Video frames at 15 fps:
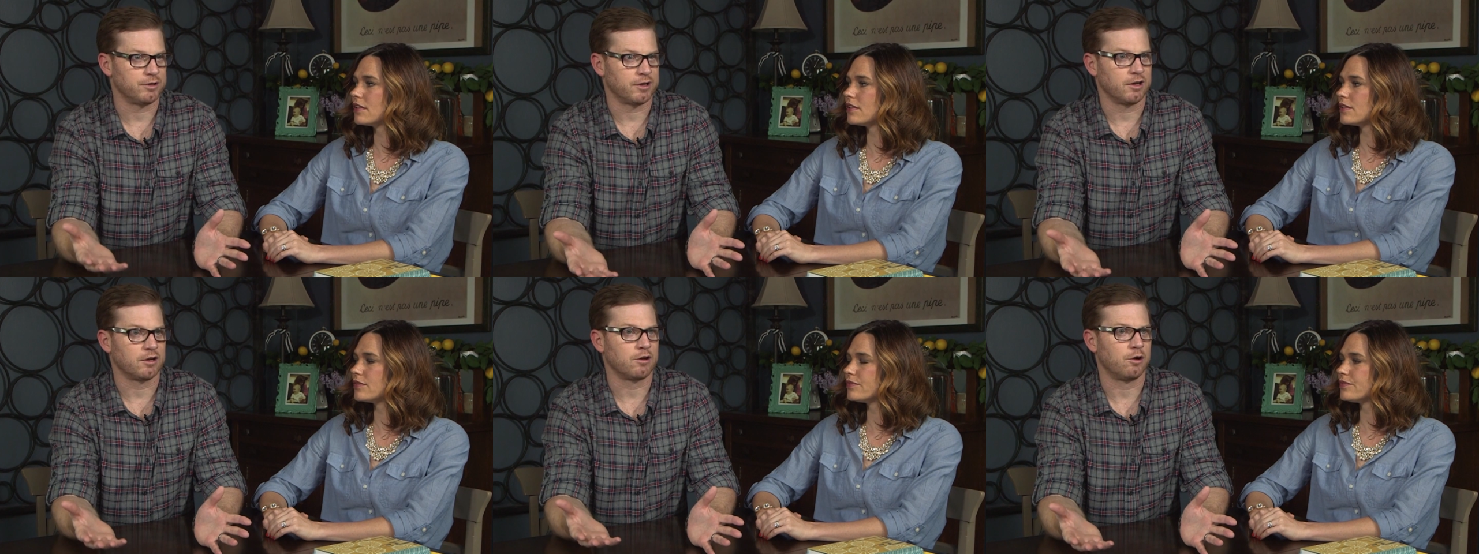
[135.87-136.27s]
Speaker 1: to
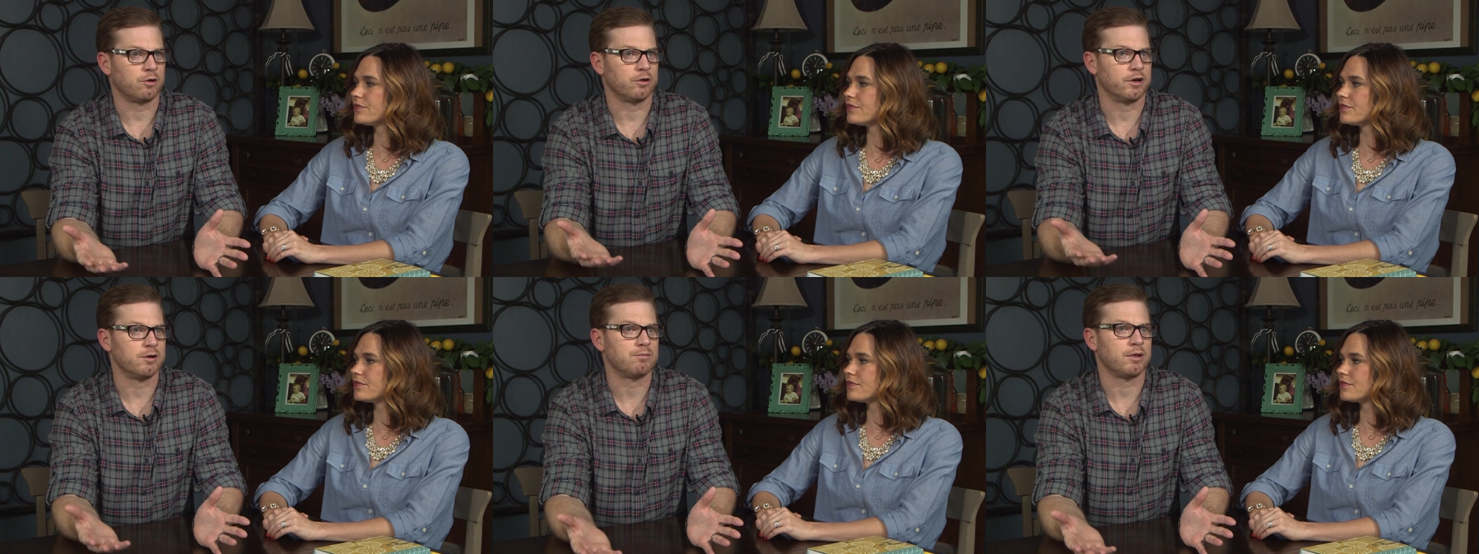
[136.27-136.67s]
get
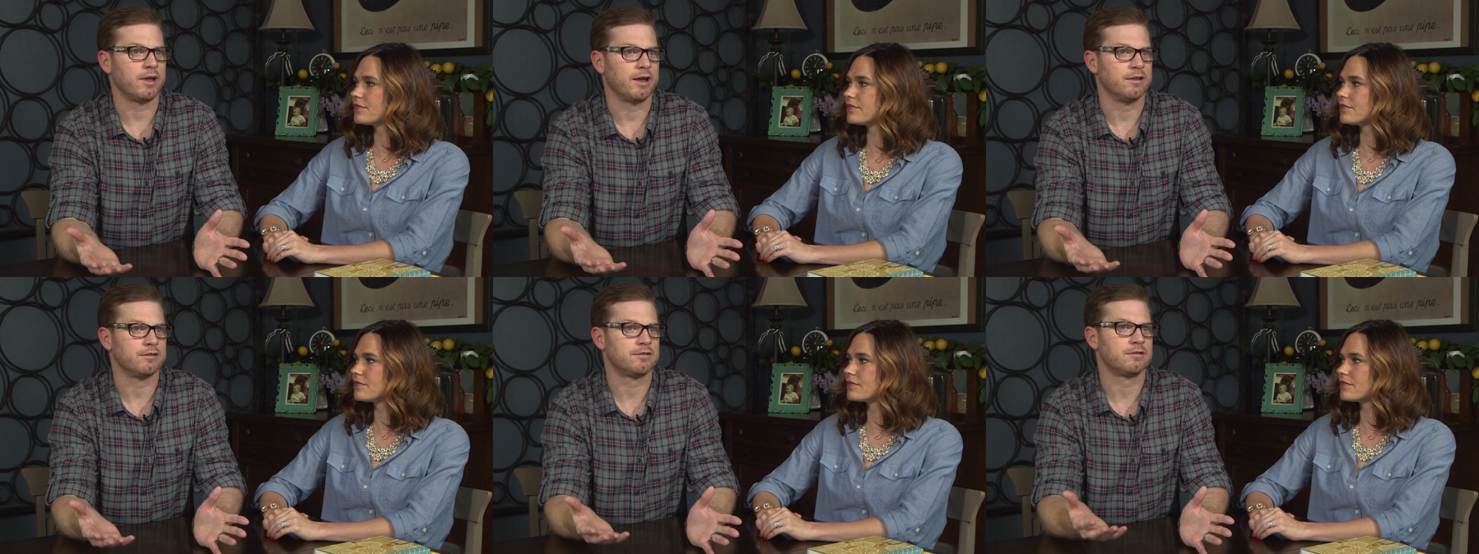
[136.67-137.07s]
cochlear
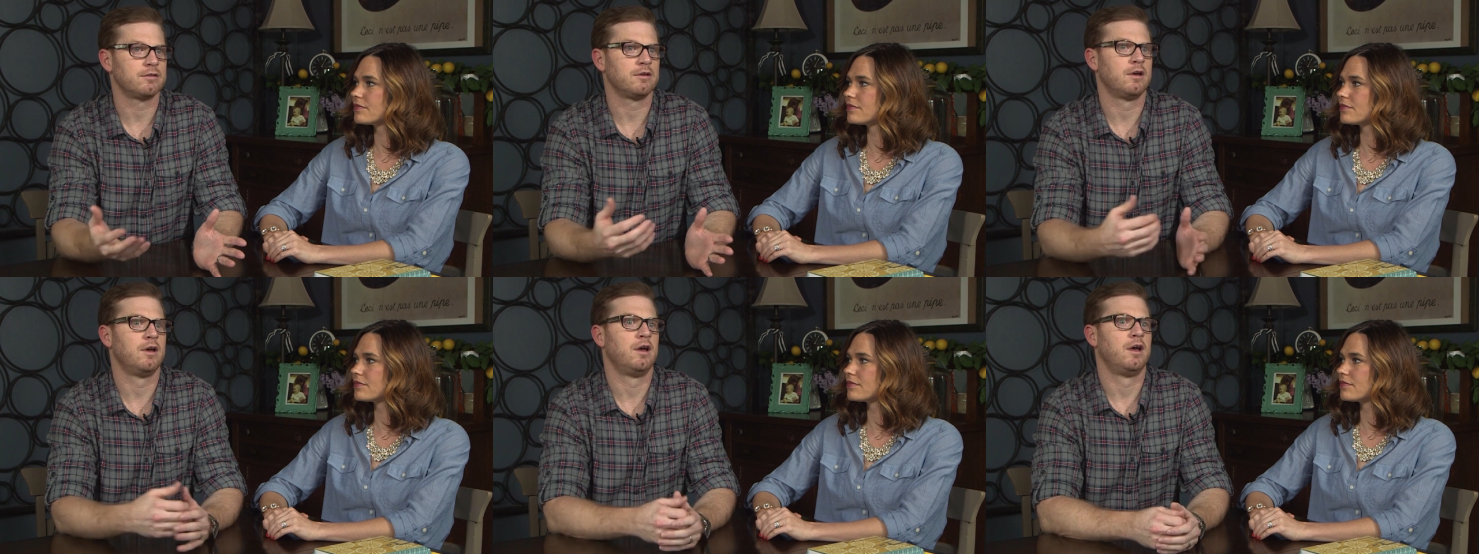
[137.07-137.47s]
implants,
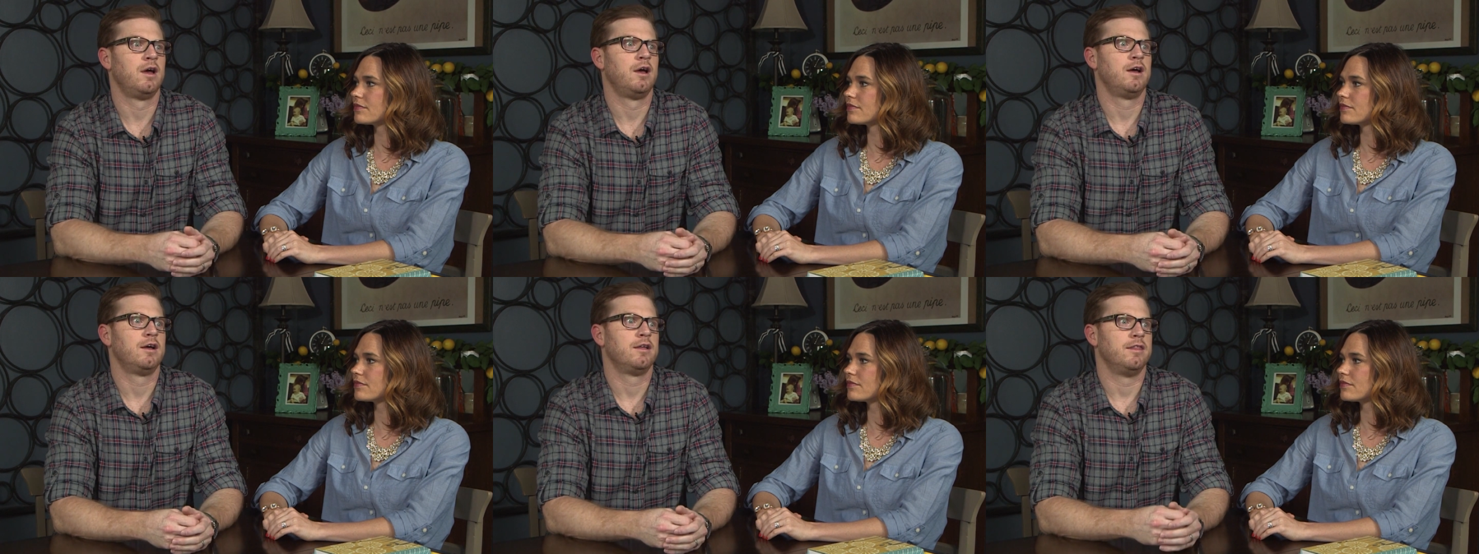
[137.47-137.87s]

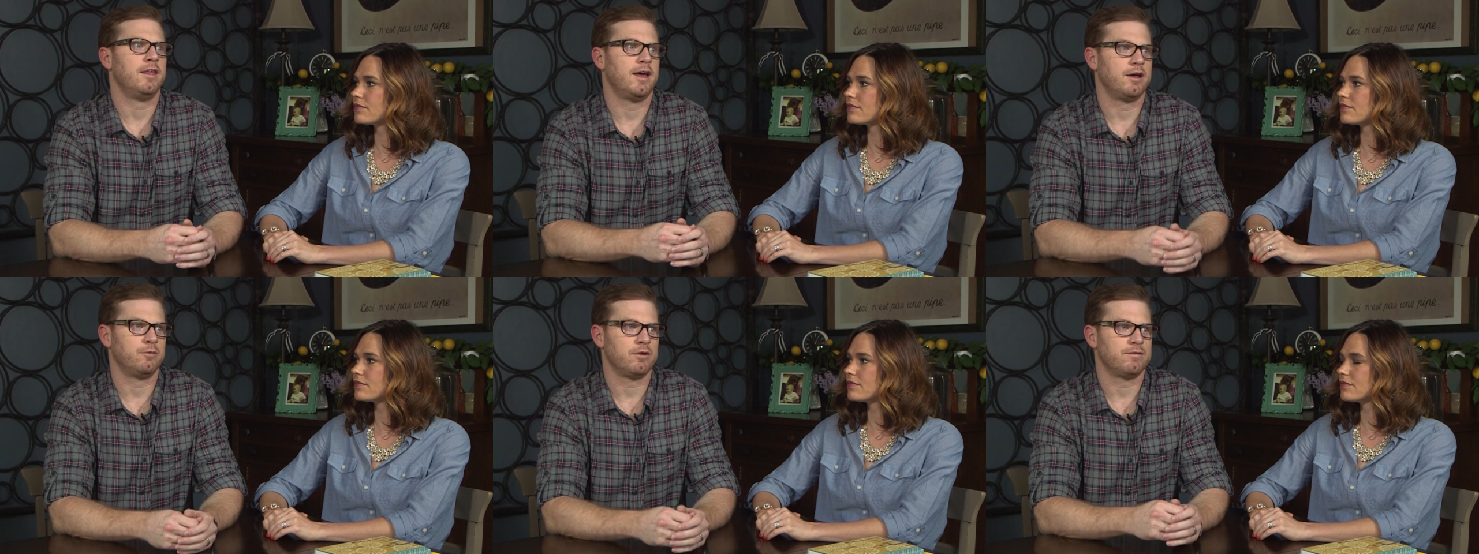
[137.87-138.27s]

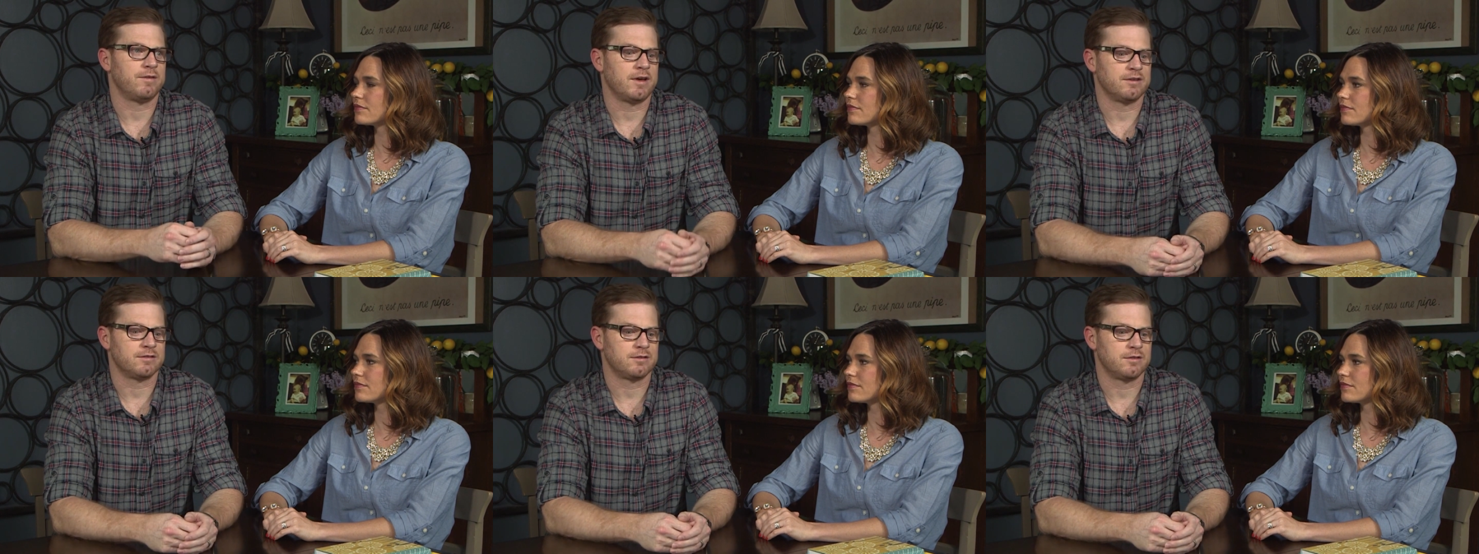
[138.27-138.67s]
then we
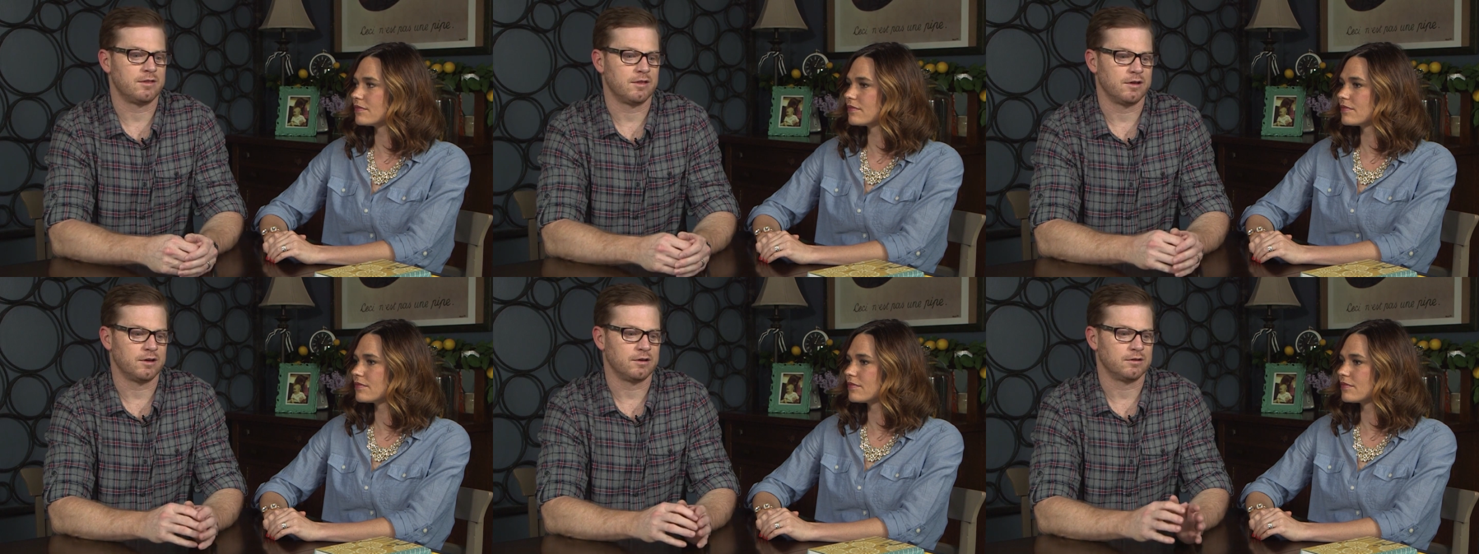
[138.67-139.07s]
faced
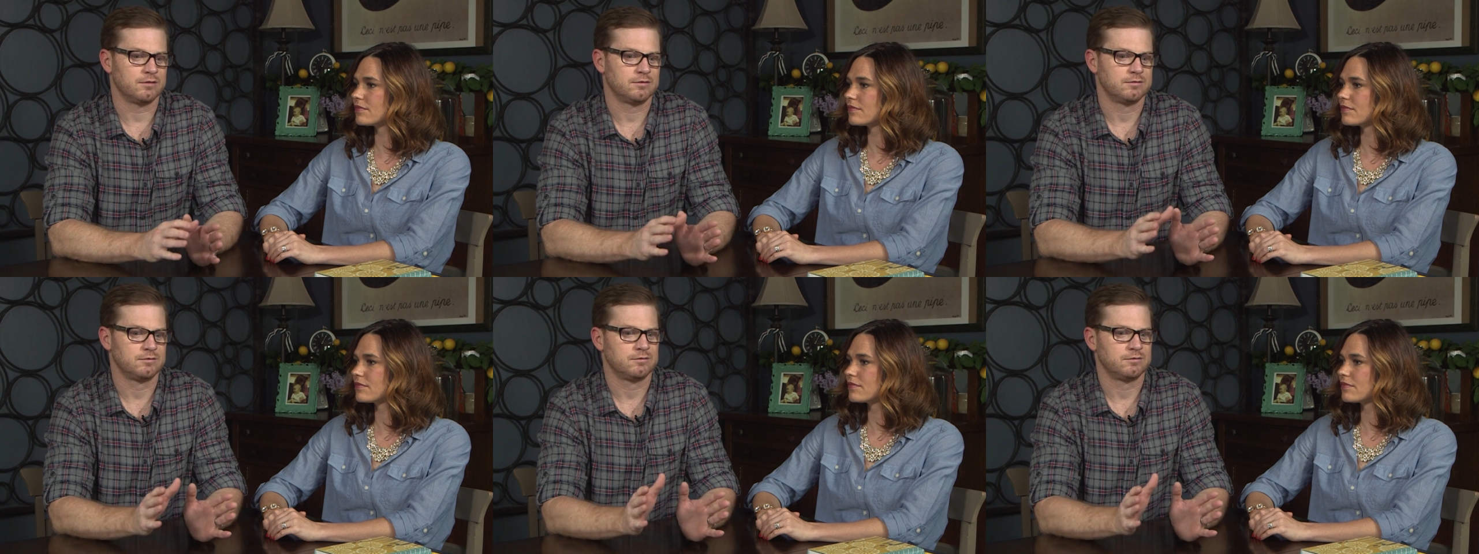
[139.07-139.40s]
the